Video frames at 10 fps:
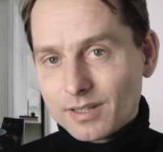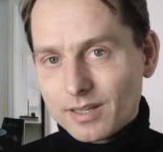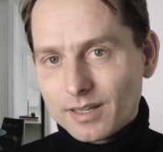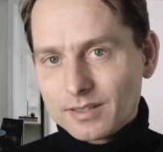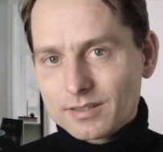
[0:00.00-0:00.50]

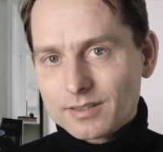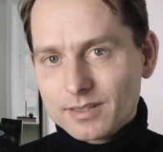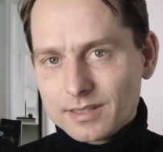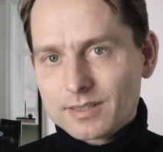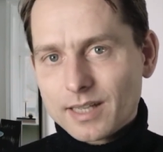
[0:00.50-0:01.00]
And
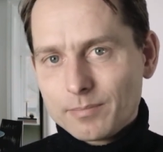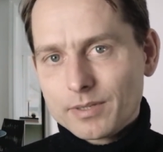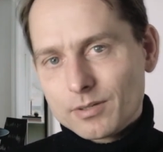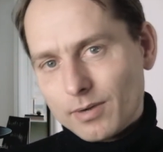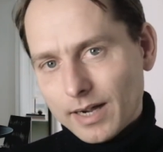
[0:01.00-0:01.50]
this can be
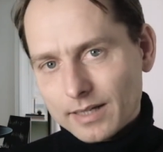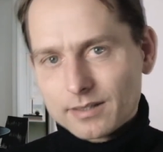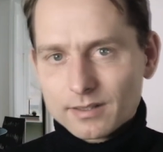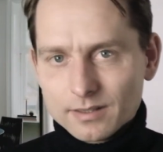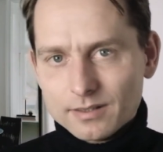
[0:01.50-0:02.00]
quite,
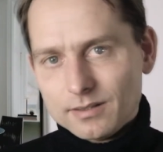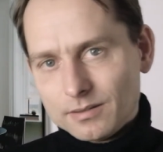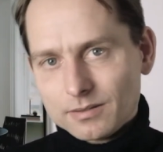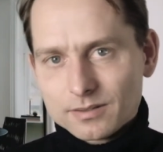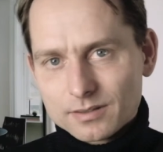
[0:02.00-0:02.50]

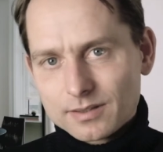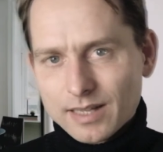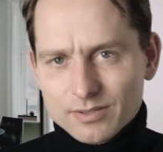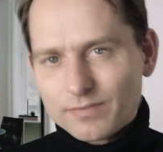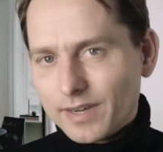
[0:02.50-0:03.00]

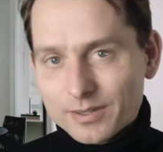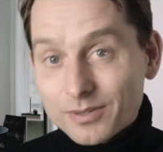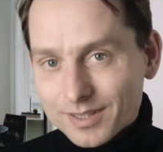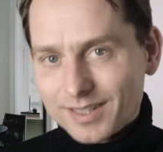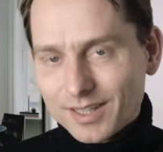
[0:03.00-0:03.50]
that's not very
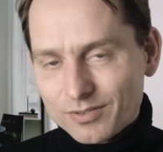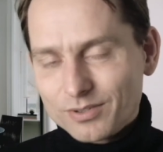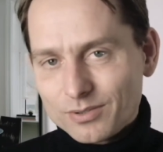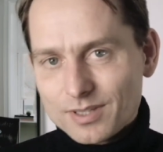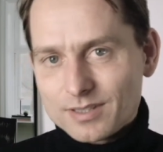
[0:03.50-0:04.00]
good if you
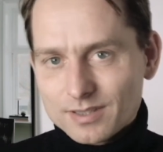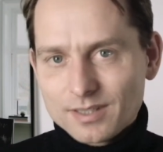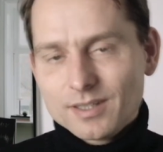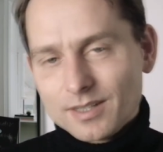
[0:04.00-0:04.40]
do this